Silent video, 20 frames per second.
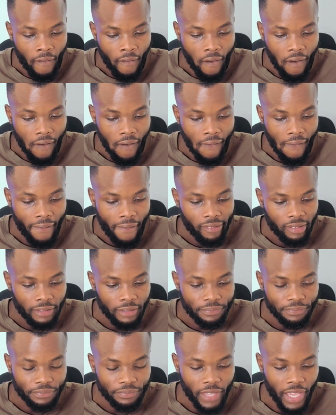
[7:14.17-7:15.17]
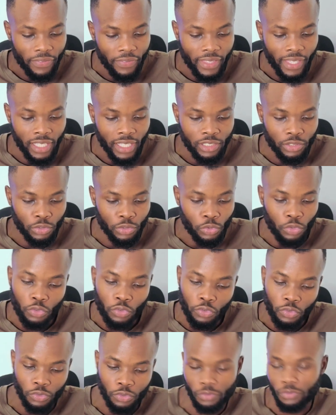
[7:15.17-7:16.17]
I think it's
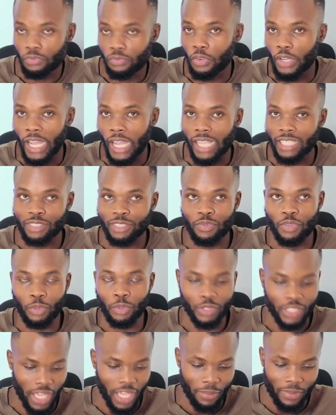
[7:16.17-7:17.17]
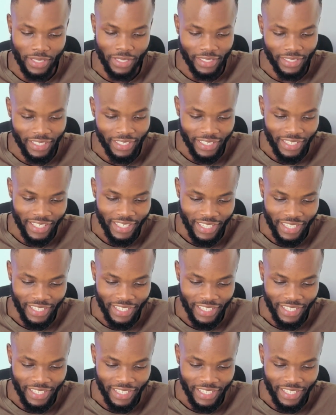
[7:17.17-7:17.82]
to forecast future. I mean,